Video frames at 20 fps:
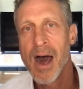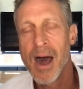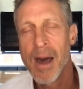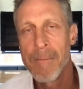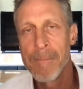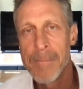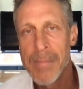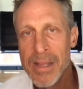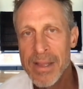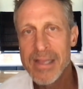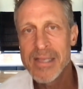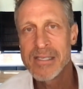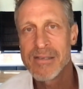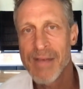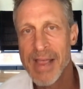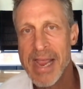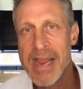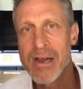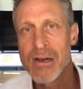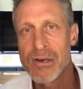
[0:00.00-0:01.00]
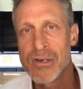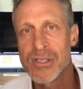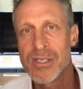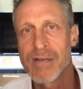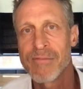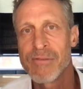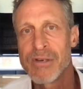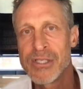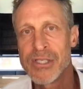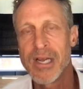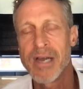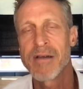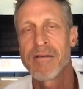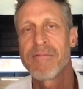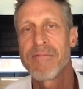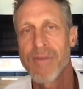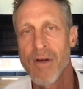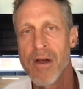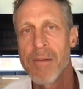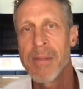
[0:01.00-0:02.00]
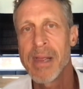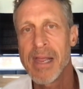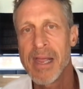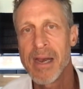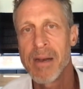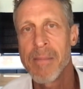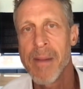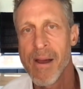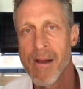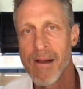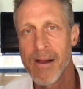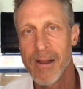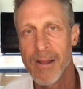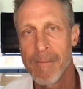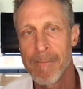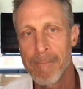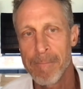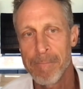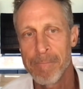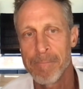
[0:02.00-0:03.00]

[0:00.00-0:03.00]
uh, millions of acres of regenerative farming in America,